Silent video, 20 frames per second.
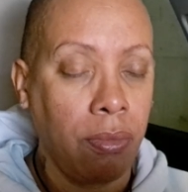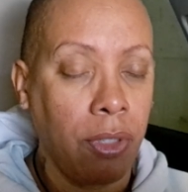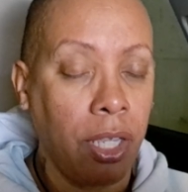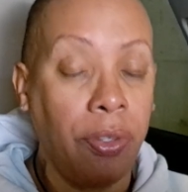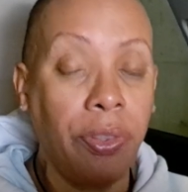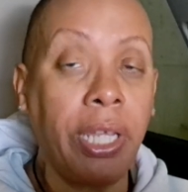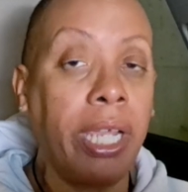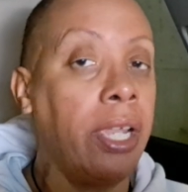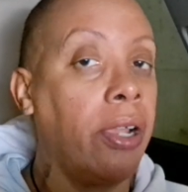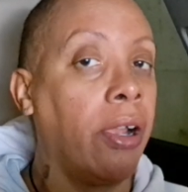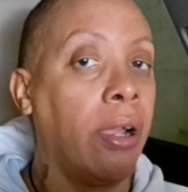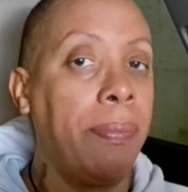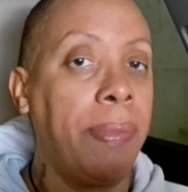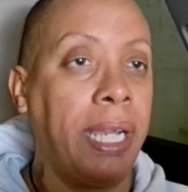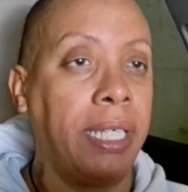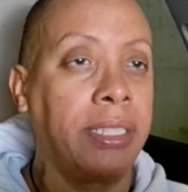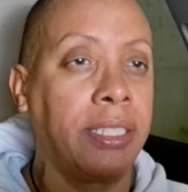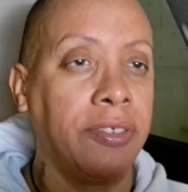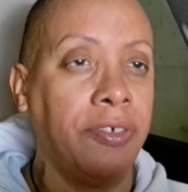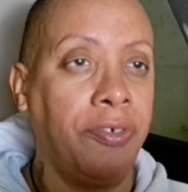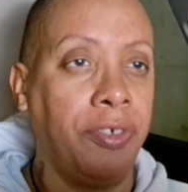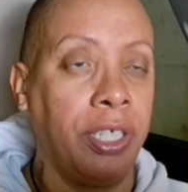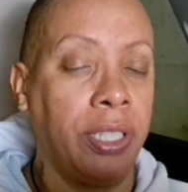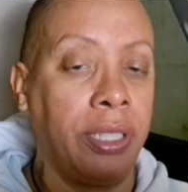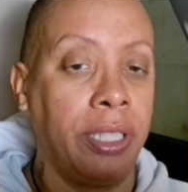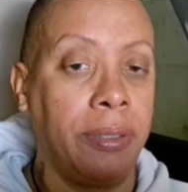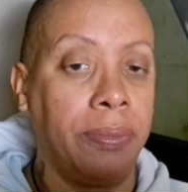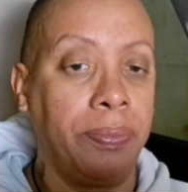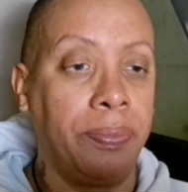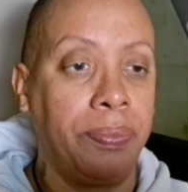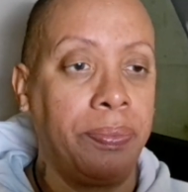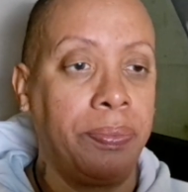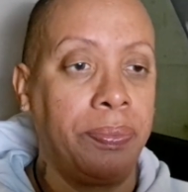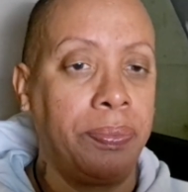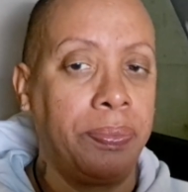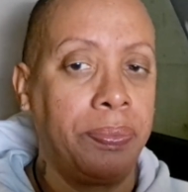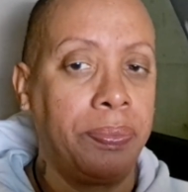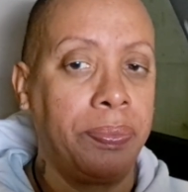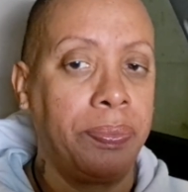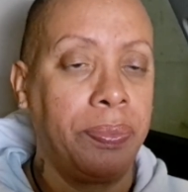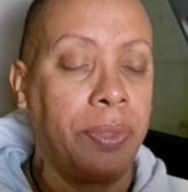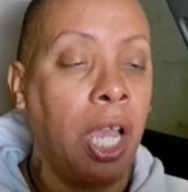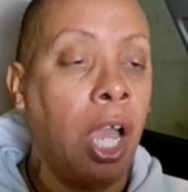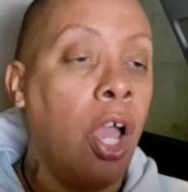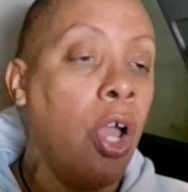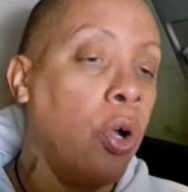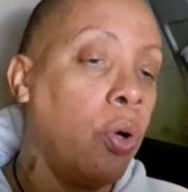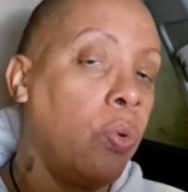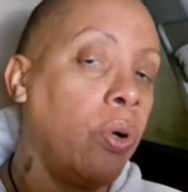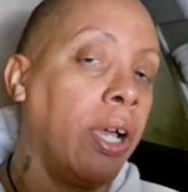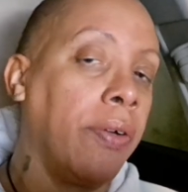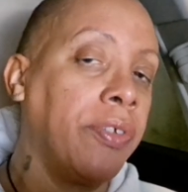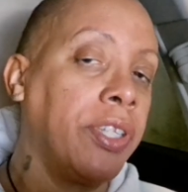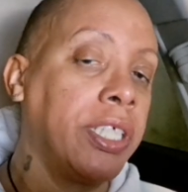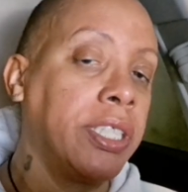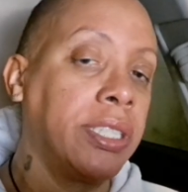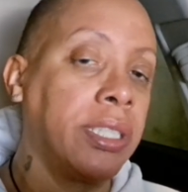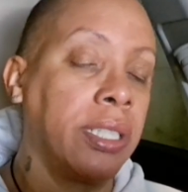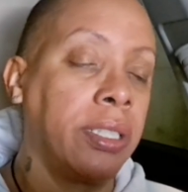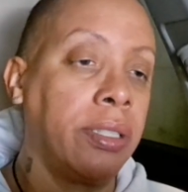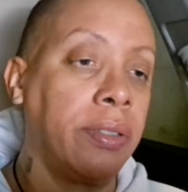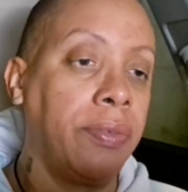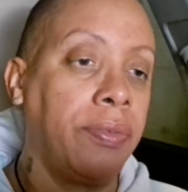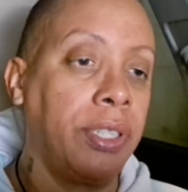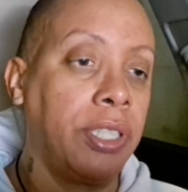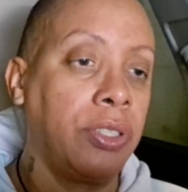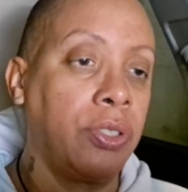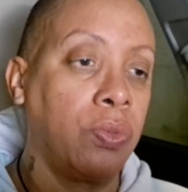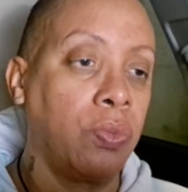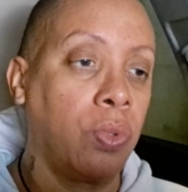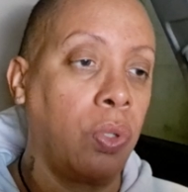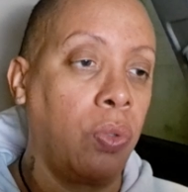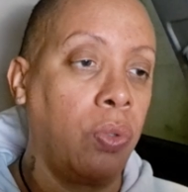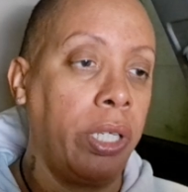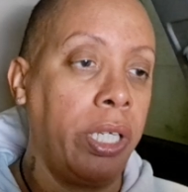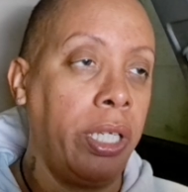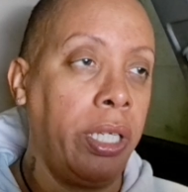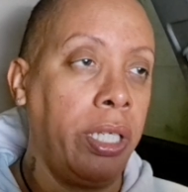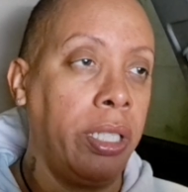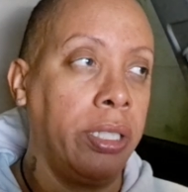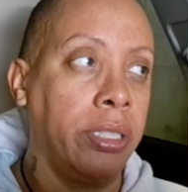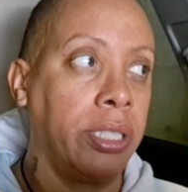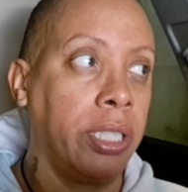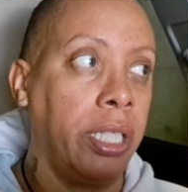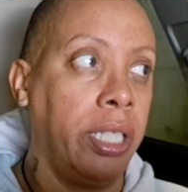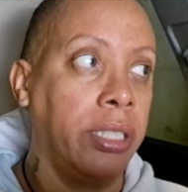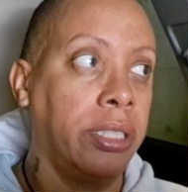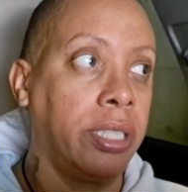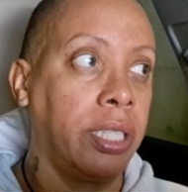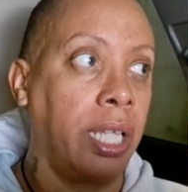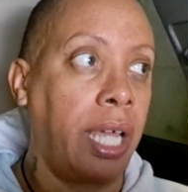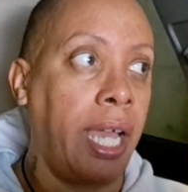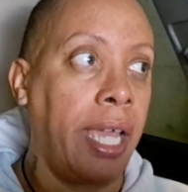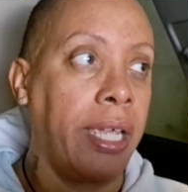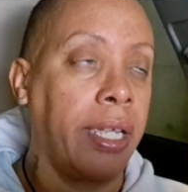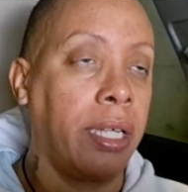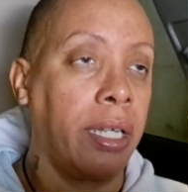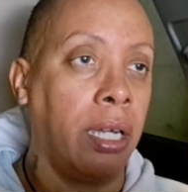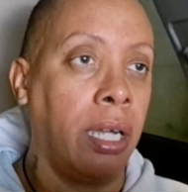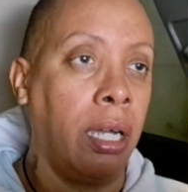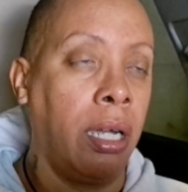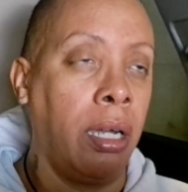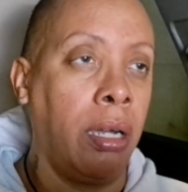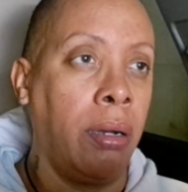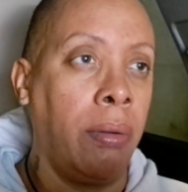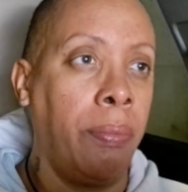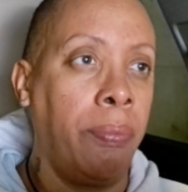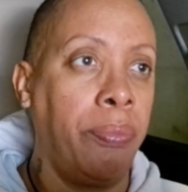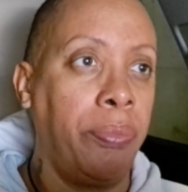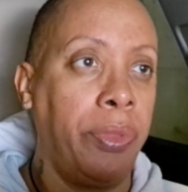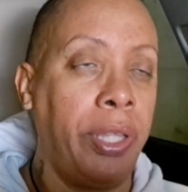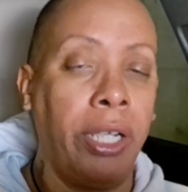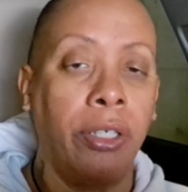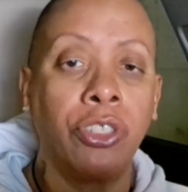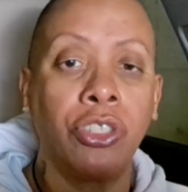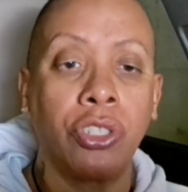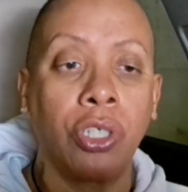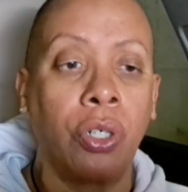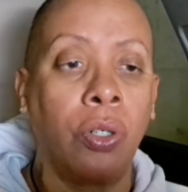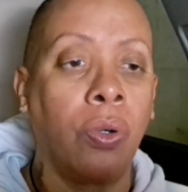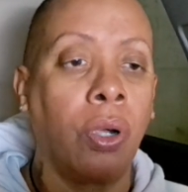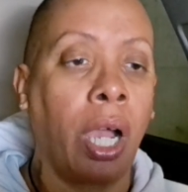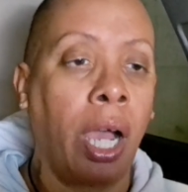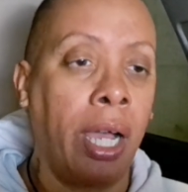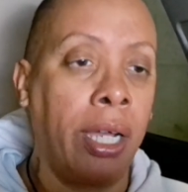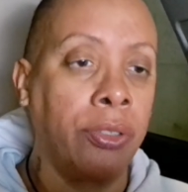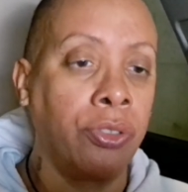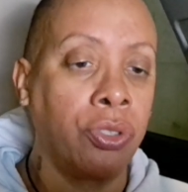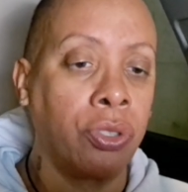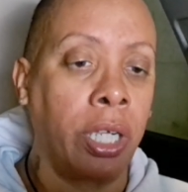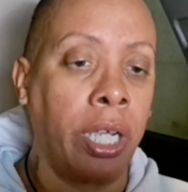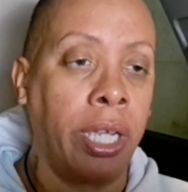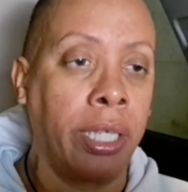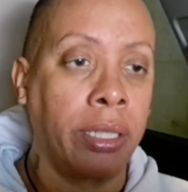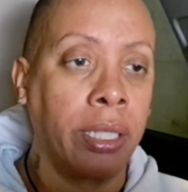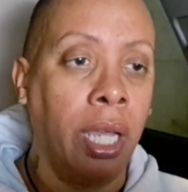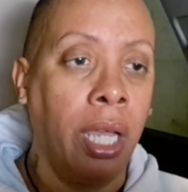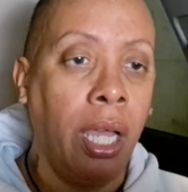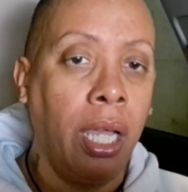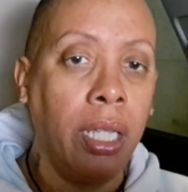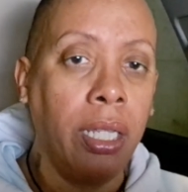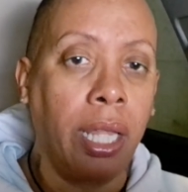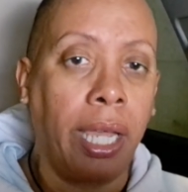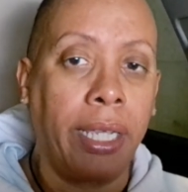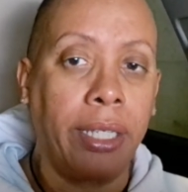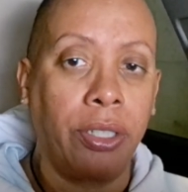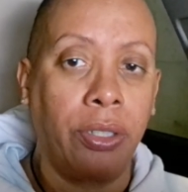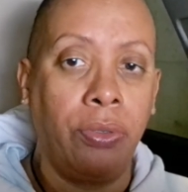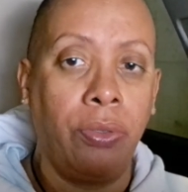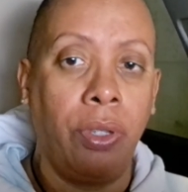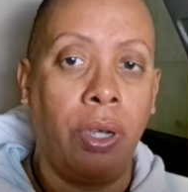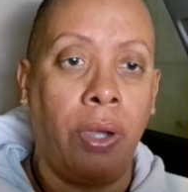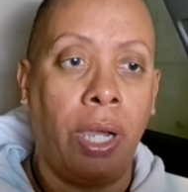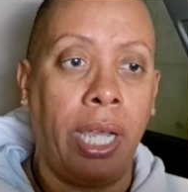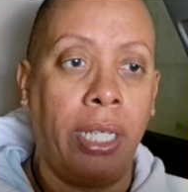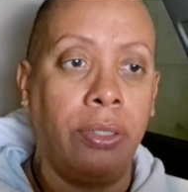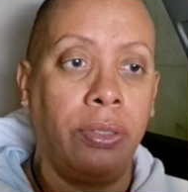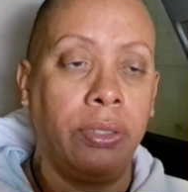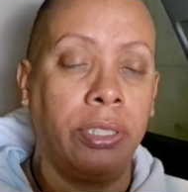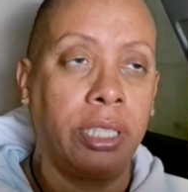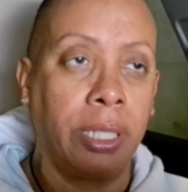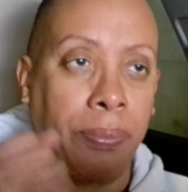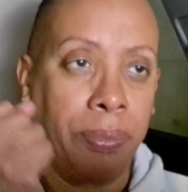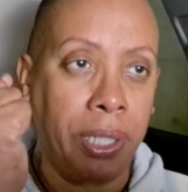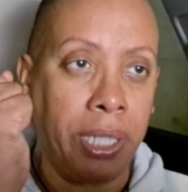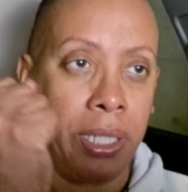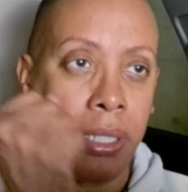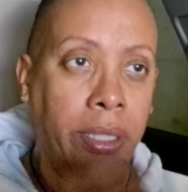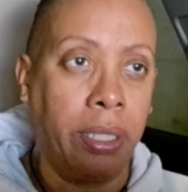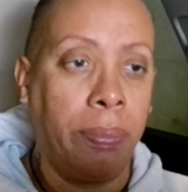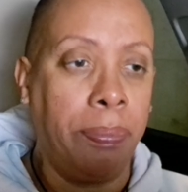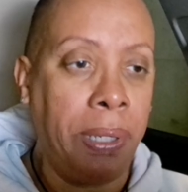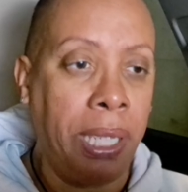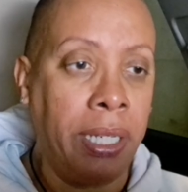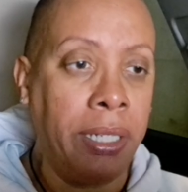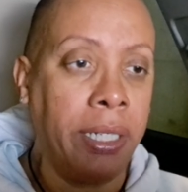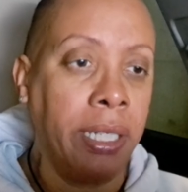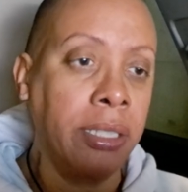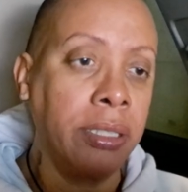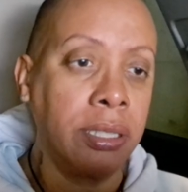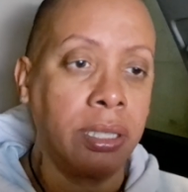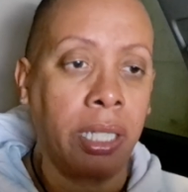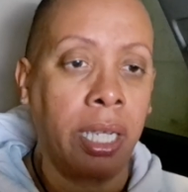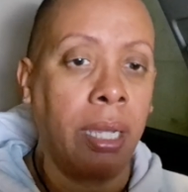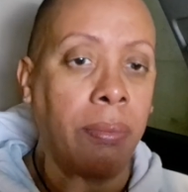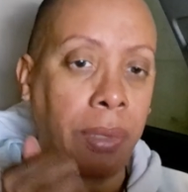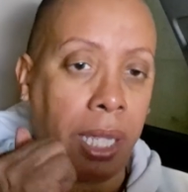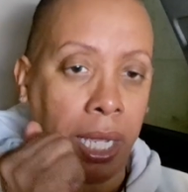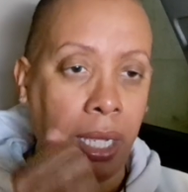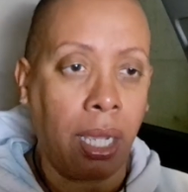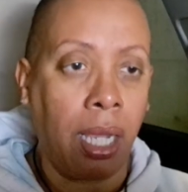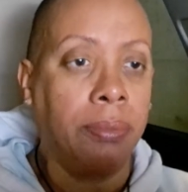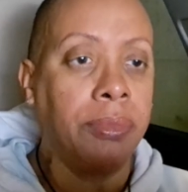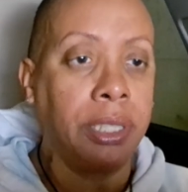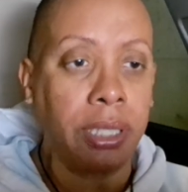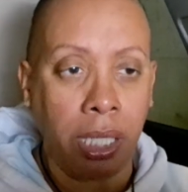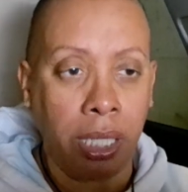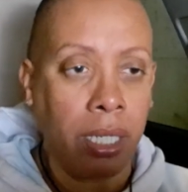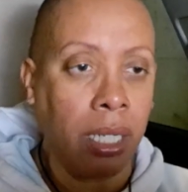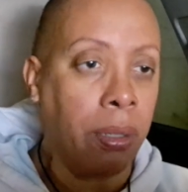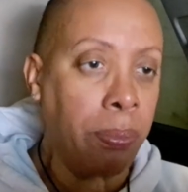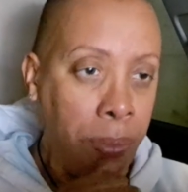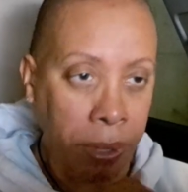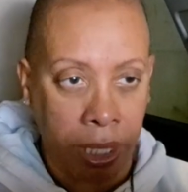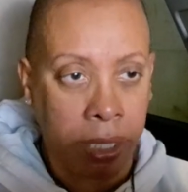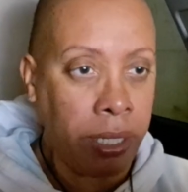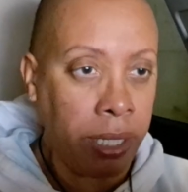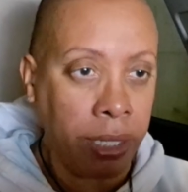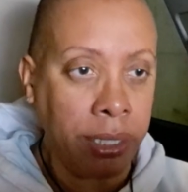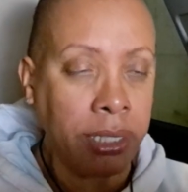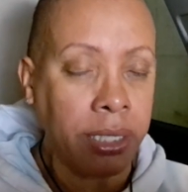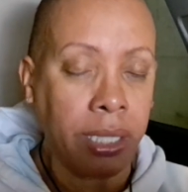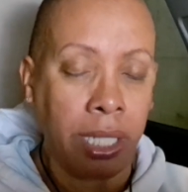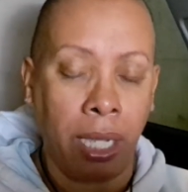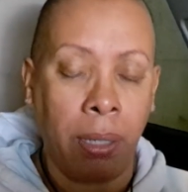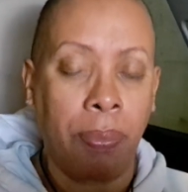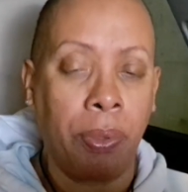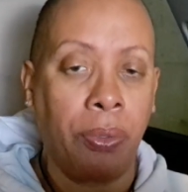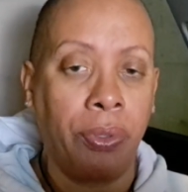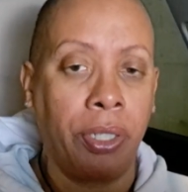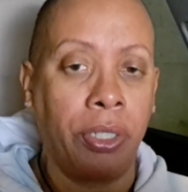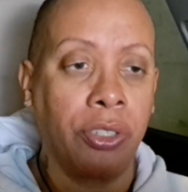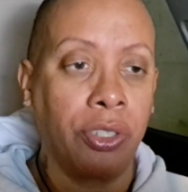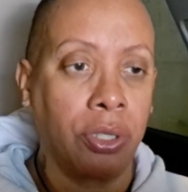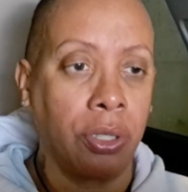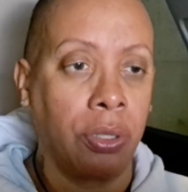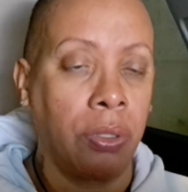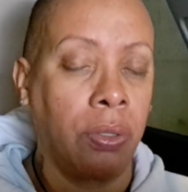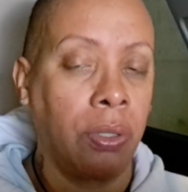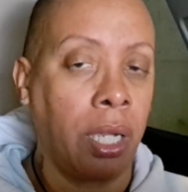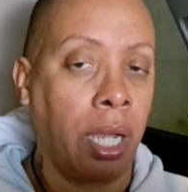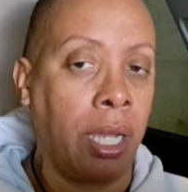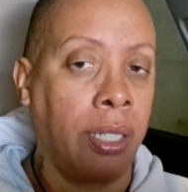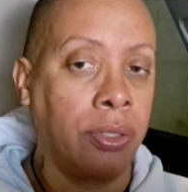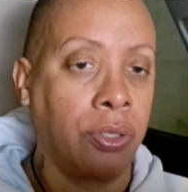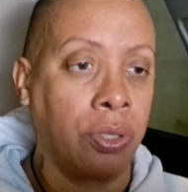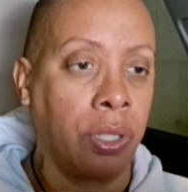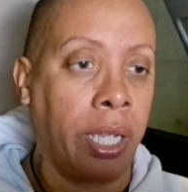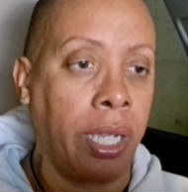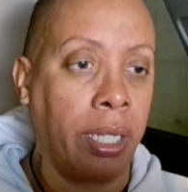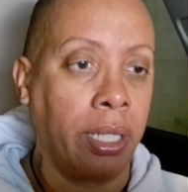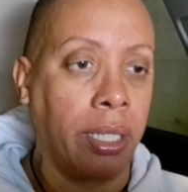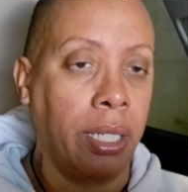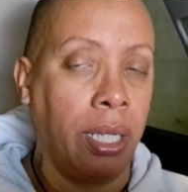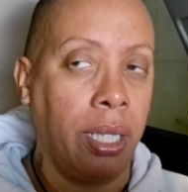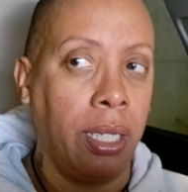They are about to feel it. Whoever this individual is, it's like their soul contract. Like, how the pending stamp, like I'm seeing a pending stamp on their soul contract.